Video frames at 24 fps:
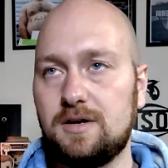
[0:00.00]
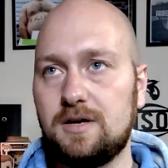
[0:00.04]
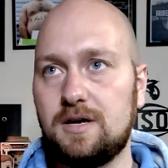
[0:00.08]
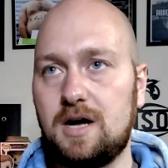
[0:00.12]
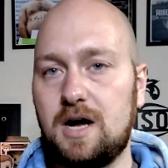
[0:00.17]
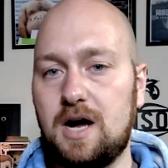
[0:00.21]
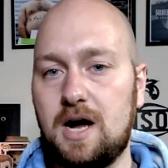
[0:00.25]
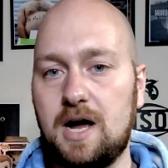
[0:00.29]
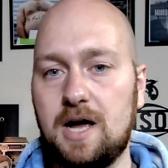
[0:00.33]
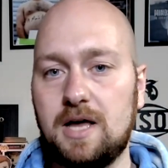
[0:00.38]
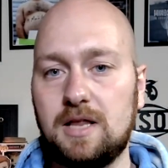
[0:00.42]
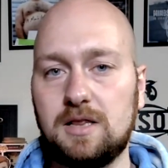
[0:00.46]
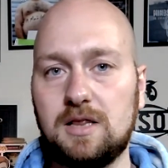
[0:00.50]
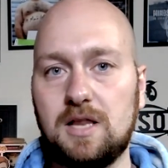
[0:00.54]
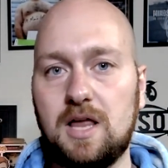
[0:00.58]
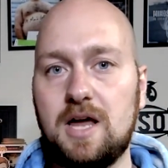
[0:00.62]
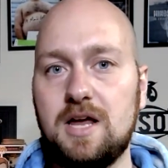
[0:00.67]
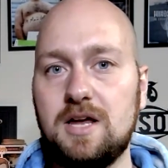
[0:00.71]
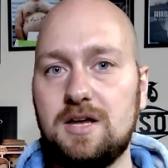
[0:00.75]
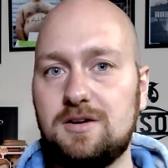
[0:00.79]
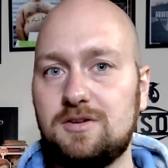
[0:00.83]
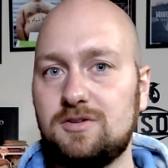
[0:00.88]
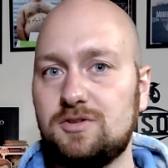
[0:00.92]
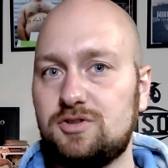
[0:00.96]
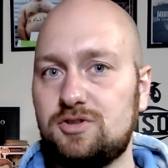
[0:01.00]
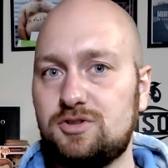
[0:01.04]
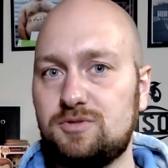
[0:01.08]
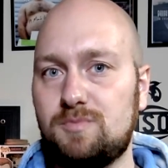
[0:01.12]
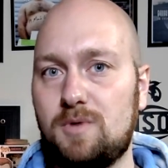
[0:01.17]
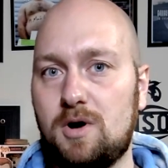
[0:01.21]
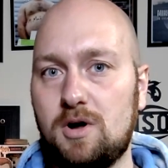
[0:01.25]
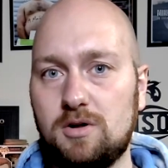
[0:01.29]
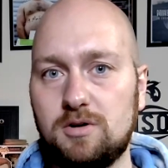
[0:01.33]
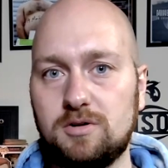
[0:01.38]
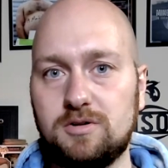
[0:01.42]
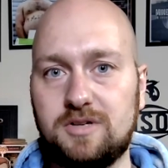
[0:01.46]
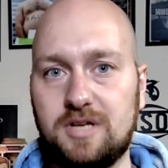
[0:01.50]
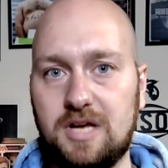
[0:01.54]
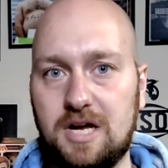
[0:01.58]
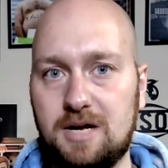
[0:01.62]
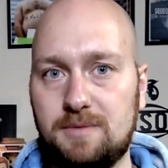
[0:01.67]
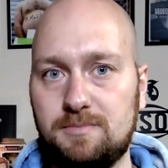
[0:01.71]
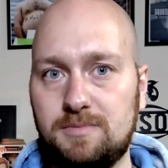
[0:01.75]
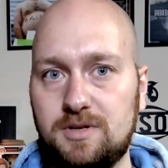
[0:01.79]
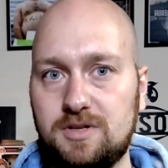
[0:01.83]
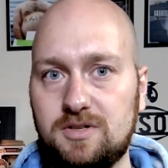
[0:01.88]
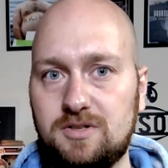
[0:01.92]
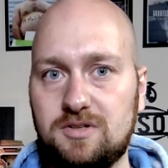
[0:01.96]
I like smaller
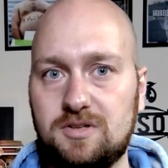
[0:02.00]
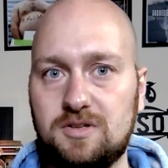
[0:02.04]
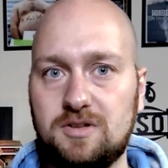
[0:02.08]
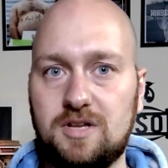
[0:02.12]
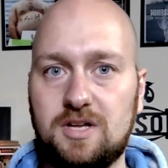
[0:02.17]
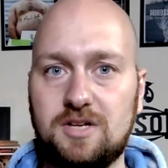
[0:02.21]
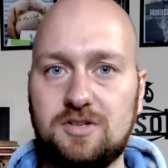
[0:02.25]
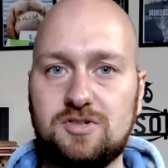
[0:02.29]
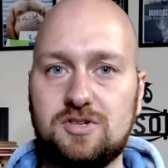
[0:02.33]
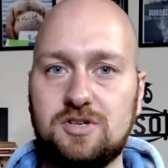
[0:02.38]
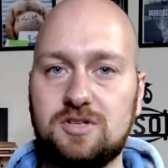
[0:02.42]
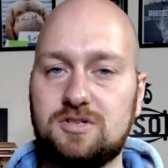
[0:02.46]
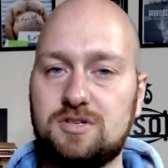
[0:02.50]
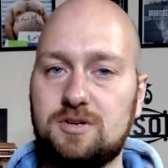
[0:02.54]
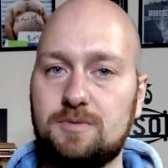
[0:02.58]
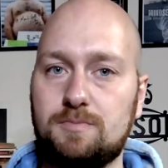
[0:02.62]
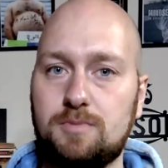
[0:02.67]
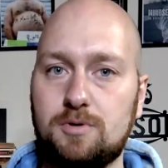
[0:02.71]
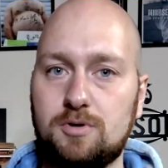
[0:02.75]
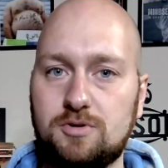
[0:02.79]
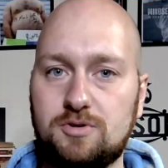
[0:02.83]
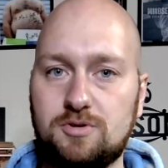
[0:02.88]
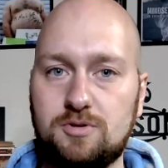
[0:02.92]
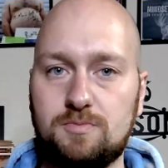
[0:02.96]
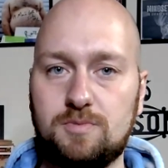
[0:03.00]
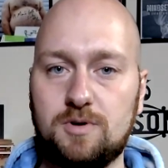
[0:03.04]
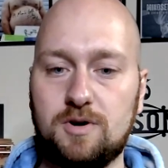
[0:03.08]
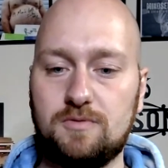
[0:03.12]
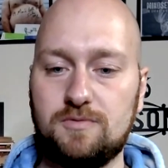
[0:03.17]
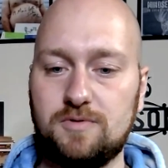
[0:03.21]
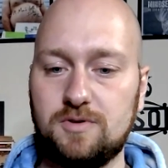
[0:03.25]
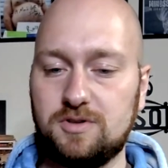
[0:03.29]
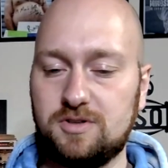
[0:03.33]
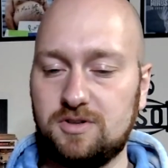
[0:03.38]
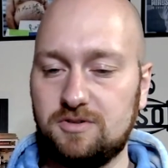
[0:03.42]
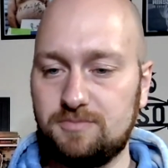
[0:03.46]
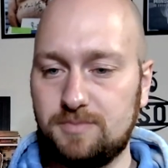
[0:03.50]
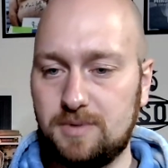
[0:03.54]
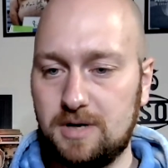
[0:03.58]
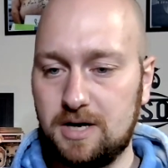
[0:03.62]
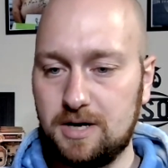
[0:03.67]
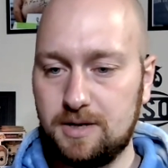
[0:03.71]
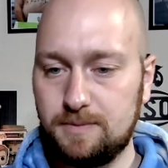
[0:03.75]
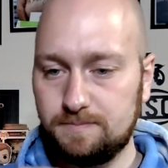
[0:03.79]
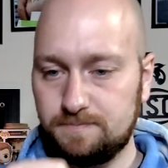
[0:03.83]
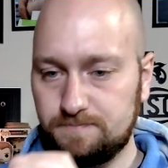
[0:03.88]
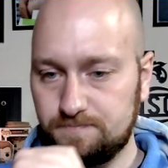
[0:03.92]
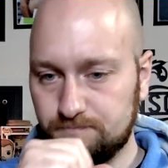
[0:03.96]
tablets. That's just a personal preference of mine.
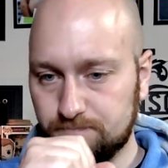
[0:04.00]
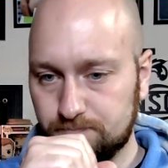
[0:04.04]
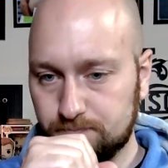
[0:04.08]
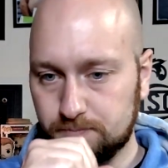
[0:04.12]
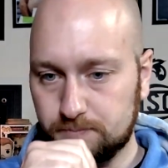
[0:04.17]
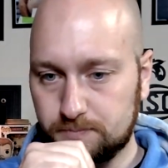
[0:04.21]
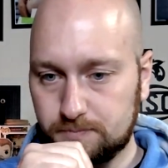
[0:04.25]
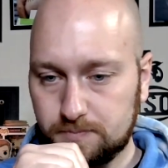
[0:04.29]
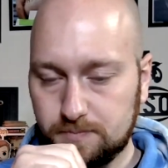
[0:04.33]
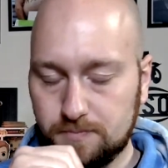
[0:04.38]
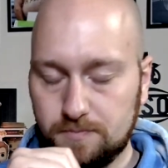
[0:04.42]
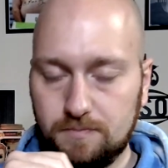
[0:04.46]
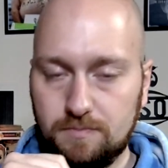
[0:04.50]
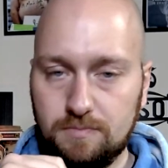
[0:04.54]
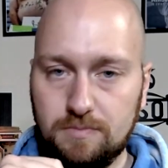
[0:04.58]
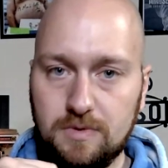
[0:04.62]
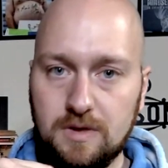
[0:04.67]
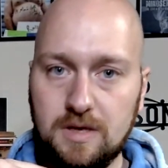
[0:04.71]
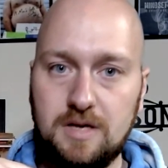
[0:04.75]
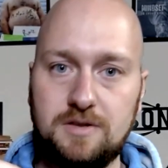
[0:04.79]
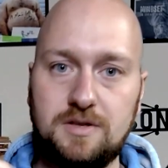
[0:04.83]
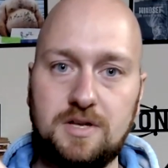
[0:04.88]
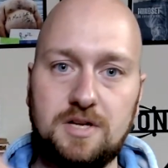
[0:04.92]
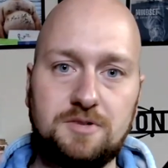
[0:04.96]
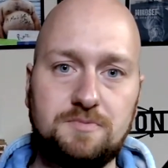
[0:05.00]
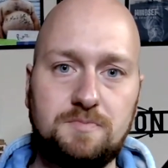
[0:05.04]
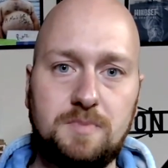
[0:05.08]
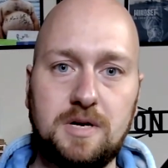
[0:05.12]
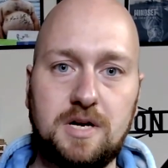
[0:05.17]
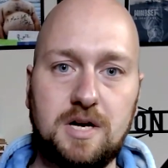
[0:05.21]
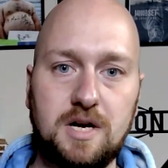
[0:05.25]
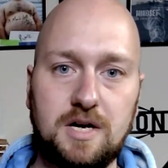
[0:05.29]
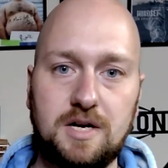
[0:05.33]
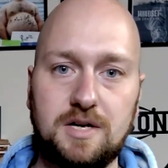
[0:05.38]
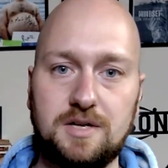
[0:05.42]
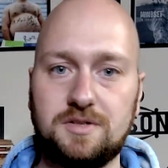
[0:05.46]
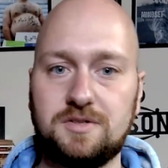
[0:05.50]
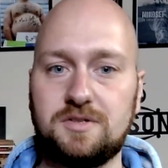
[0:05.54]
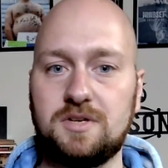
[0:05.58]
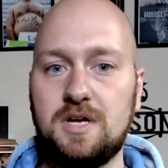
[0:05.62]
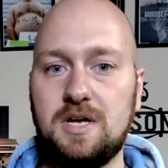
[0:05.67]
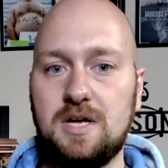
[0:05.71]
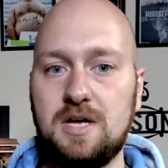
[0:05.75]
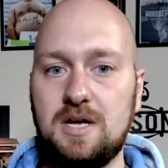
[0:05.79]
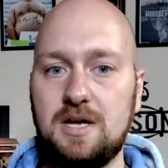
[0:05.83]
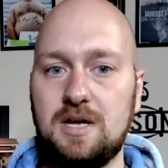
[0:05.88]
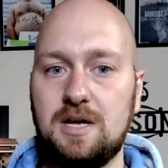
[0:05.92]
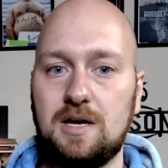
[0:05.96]
And that's because
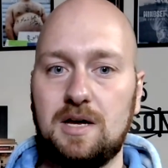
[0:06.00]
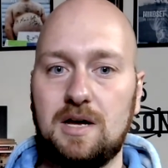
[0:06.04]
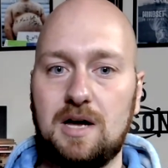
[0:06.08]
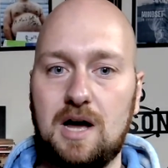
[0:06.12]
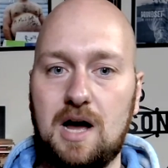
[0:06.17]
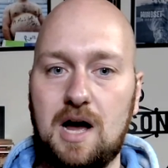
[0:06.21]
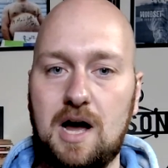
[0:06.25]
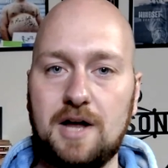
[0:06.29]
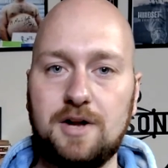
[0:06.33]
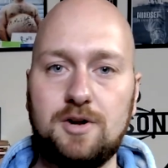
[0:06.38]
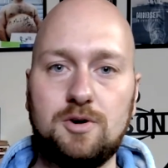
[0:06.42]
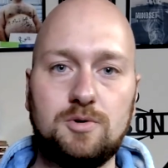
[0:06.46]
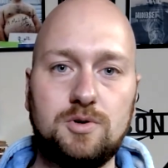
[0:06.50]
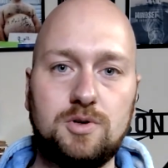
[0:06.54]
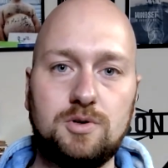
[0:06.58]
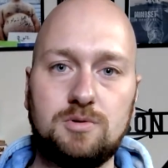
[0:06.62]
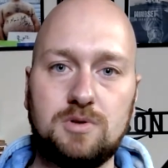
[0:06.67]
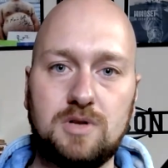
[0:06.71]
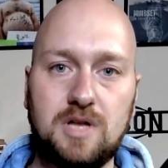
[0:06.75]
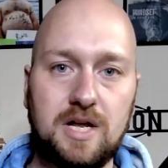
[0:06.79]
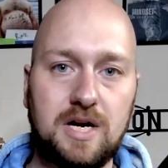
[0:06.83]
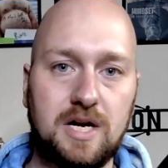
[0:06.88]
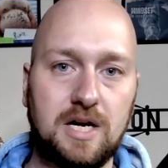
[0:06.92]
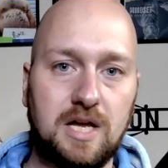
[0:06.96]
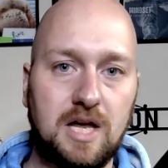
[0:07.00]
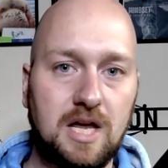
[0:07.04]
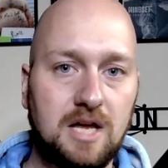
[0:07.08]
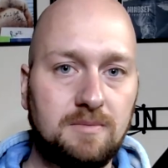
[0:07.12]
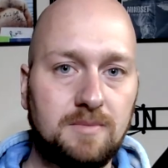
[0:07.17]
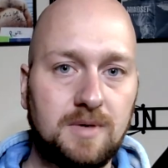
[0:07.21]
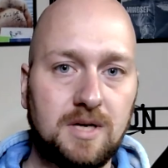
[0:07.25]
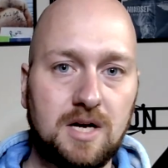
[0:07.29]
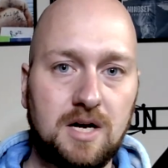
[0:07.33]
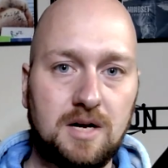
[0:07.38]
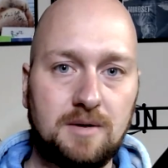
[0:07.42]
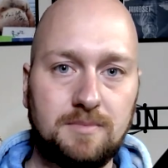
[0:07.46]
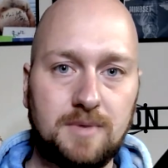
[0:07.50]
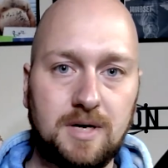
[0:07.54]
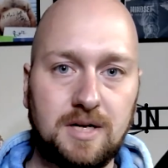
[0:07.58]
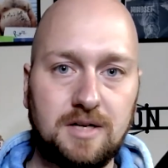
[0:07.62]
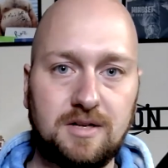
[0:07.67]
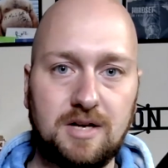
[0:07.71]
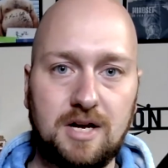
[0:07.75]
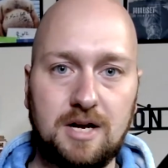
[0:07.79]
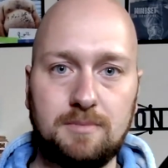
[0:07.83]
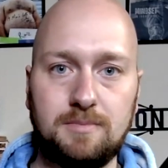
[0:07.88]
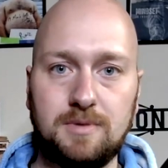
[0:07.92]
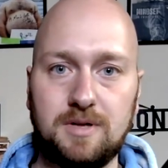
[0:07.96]
I don't do a lot of gaming on my
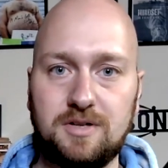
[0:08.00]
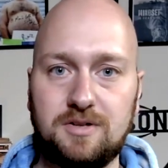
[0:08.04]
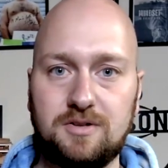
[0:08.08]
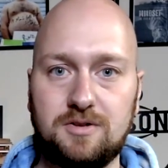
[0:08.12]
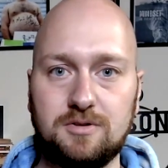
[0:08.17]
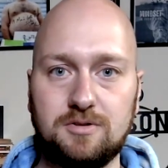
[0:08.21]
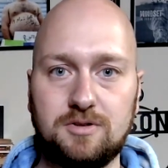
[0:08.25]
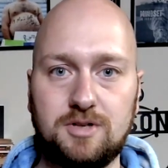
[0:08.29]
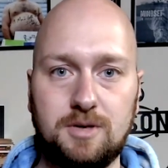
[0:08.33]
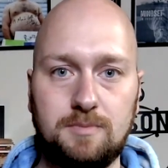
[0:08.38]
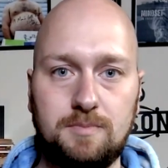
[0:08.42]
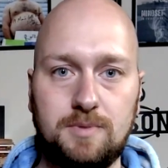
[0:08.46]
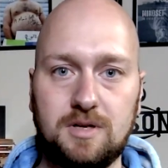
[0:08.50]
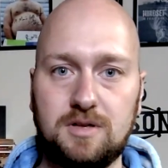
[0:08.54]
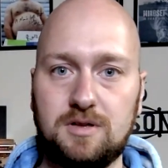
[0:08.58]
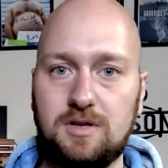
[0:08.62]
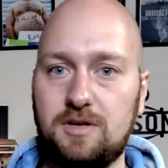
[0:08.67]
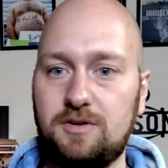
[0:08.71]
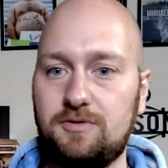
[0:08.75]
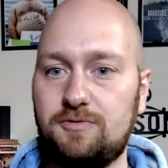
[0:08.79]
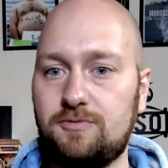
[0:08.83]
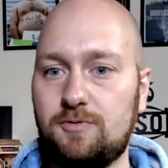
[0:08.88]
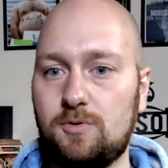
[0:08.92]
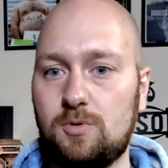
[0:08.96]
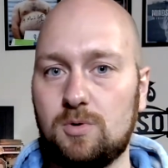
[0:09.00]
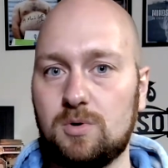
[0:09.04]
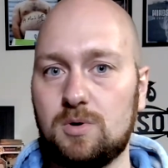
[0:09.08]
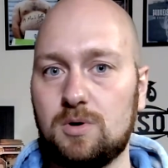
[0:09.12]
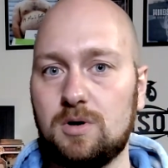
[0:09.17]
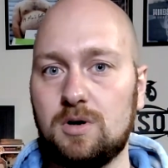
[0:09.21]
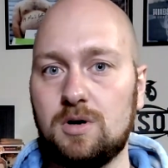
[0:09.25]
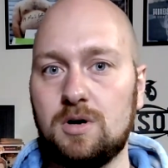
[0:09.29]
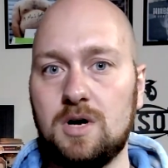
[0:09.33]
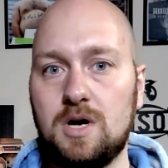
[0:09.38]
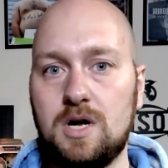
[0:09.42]
tablets. They're typically for,